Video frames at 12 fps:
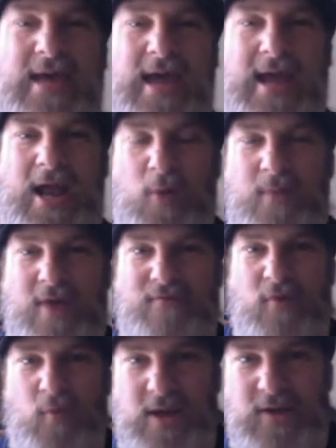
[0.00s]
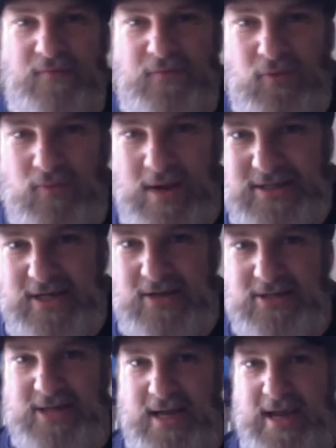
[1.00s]
And I hope you have a wonderful rest of your
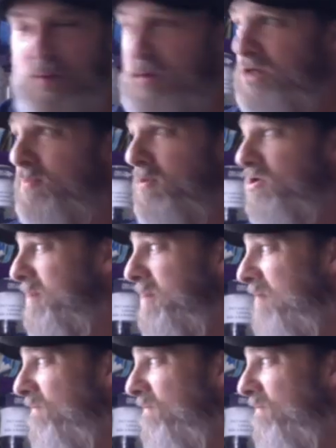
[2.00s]
Sunday. We're supposed to be getting